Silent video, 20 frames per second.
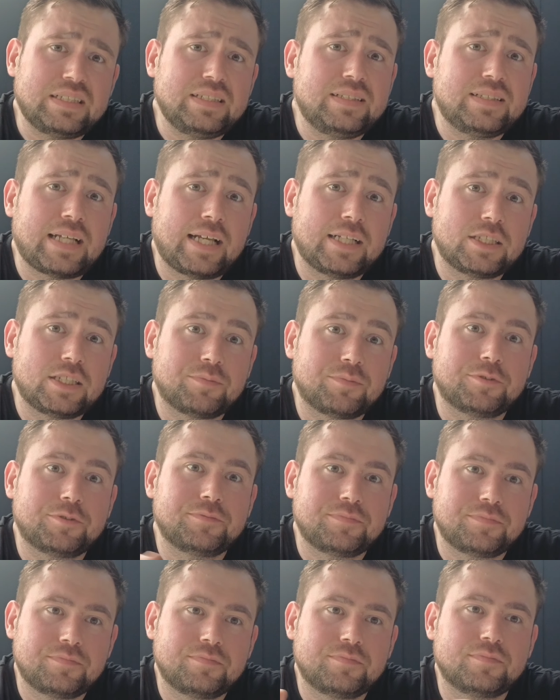Tangible,
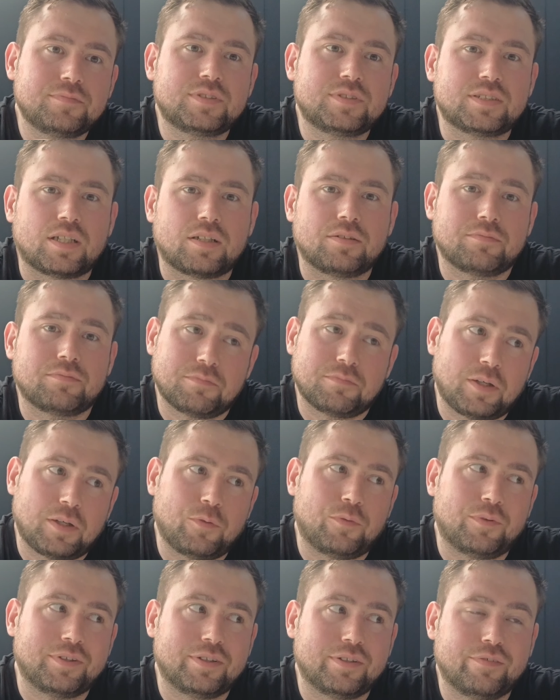so I
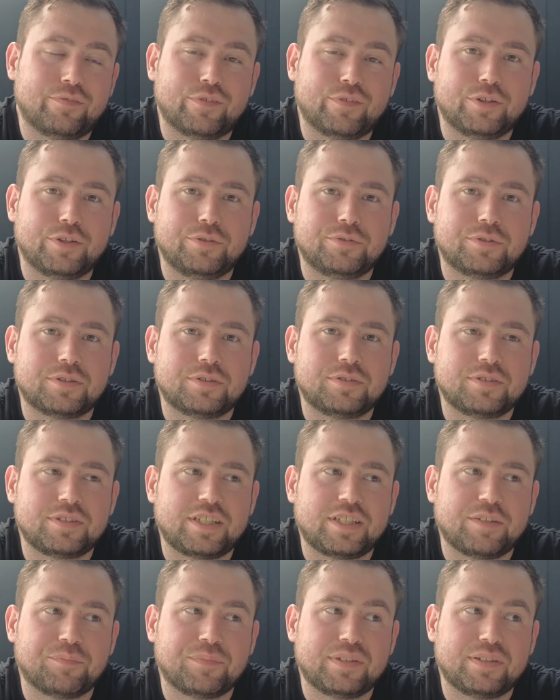want the food,
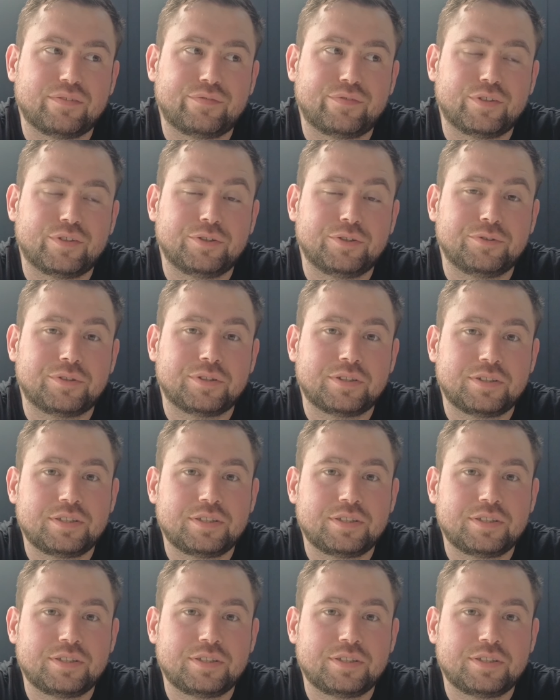give me the food.